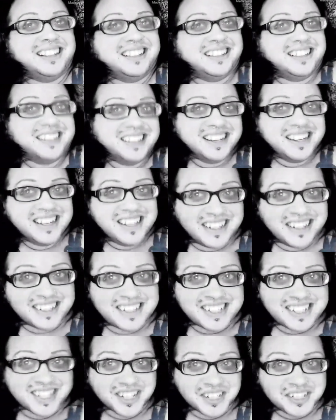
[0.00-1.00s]
it
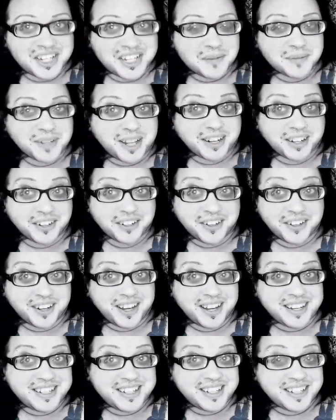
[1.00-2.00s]
still seemed like a good
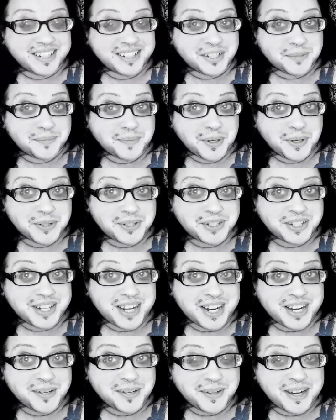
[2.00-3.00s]
idea to post it
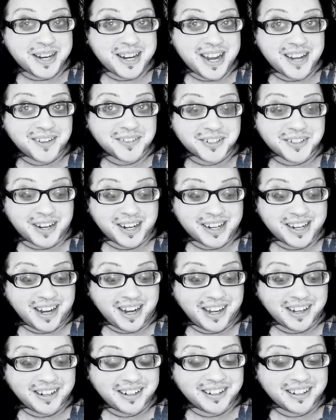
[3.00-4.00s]
anyway after I
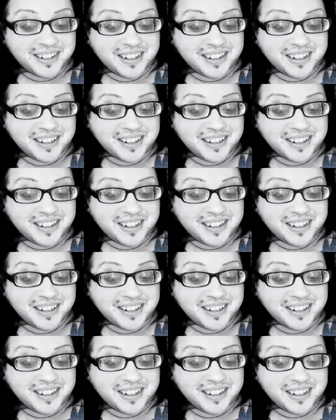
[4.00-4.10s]
got,